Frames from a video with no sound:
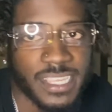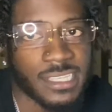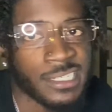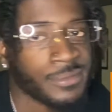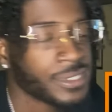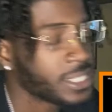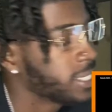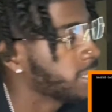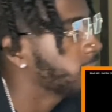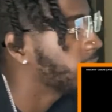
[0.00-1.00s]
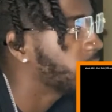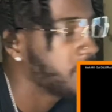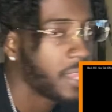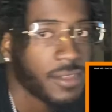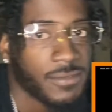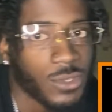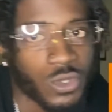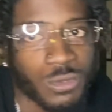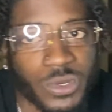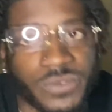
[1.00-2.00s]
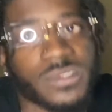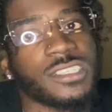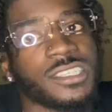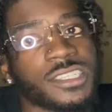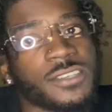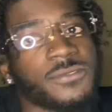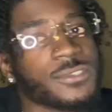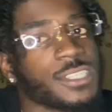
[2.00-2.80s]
You know what I'm saying? None of us was privileged enough